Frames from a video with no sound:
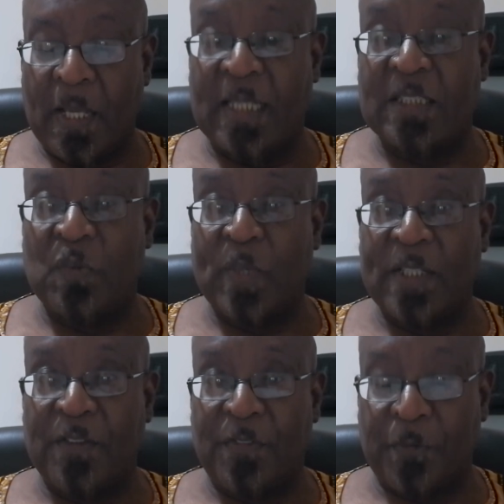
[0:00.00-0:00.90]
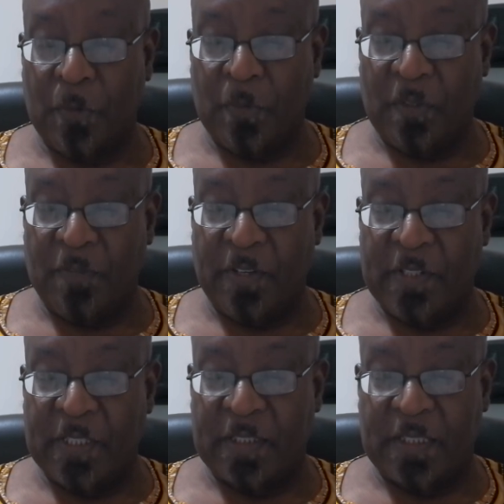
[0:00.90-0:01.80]
as he went through the
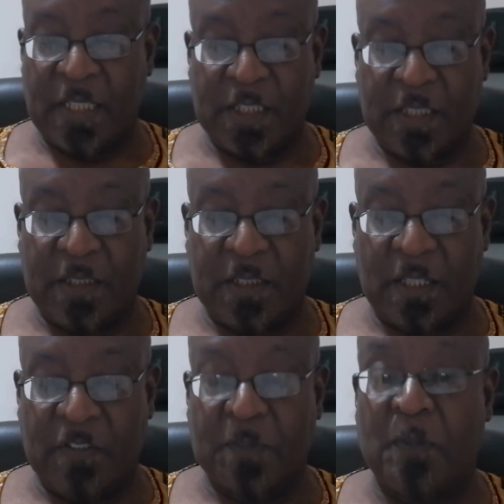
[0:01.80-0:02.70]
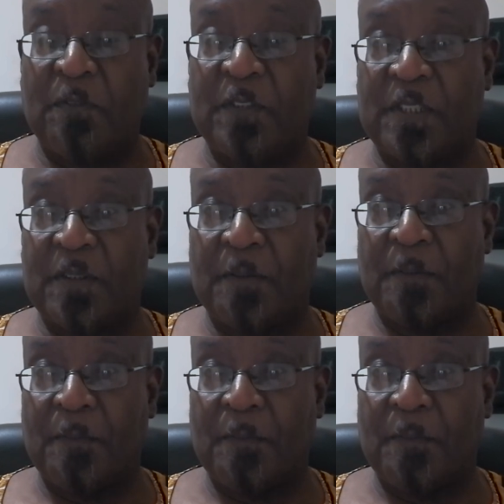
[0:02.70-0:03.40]
various stages of his prophethood.